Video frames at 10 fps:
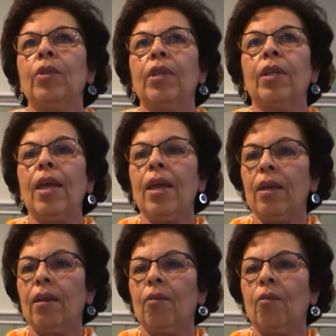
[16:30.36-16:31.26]
said,
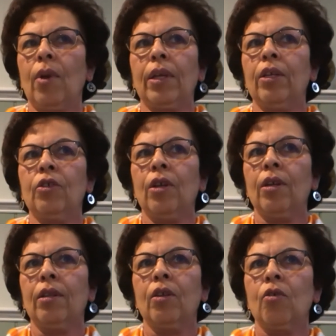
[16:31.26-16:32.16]
hey, why can't
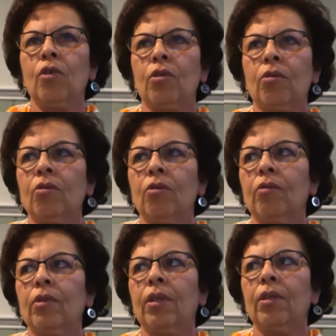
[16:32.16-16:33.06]
Jonathan go to
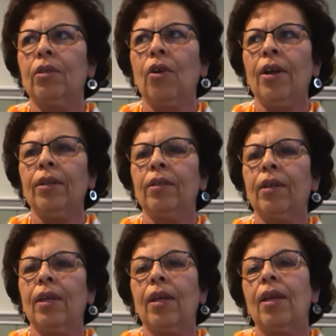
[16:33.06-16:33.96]
school in
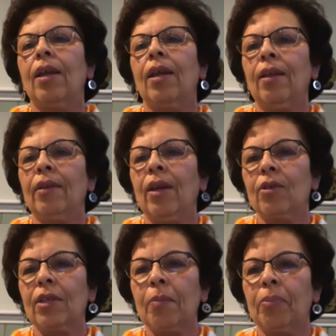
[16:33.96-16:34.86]
Taunton? And the
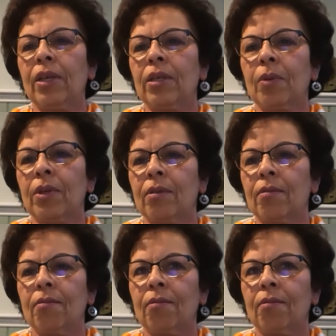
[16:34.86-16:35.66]
outside placement